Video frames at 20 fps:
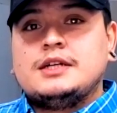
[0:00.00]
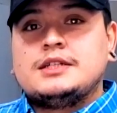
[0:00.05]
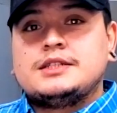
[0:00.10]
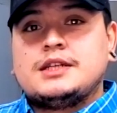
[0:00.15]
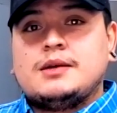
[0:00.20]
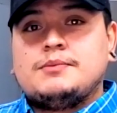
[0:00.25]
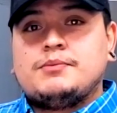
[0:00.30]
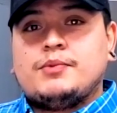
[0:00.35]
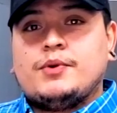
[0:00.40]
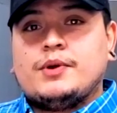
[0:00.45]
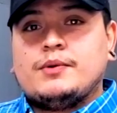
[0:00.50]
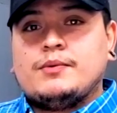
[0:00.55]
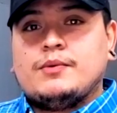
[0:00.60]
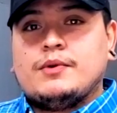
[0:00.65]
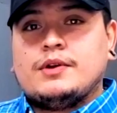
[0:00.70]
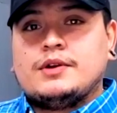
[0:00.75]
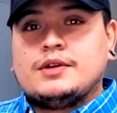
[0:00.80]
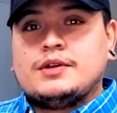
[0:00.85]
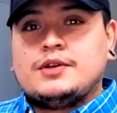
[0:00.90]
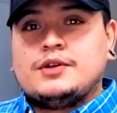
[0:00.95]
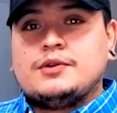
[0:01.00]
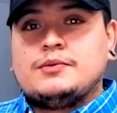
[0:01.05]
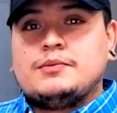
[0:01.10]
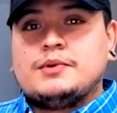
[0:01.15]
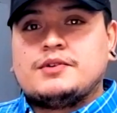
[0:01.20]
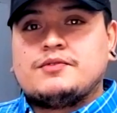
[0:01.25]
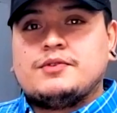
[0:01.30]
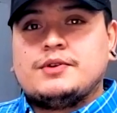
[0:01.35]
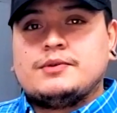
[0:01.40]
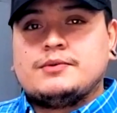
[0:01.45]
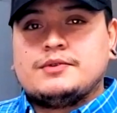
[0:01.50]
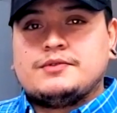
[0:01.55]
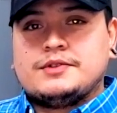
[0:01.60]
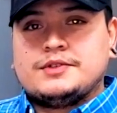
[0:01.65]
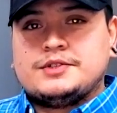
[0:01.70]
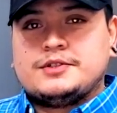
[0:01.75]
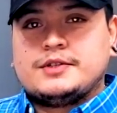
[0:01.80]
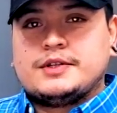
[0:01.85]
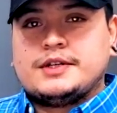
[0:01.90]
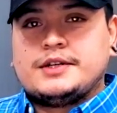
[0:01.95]
10.1 cubic foot
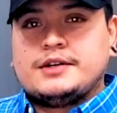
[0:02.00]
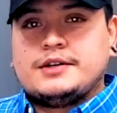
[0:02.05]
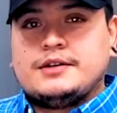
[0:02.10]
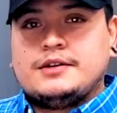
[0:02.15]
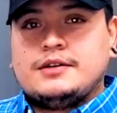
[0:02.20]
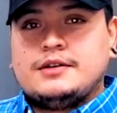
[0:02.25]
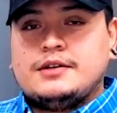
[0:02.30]
refrigerator,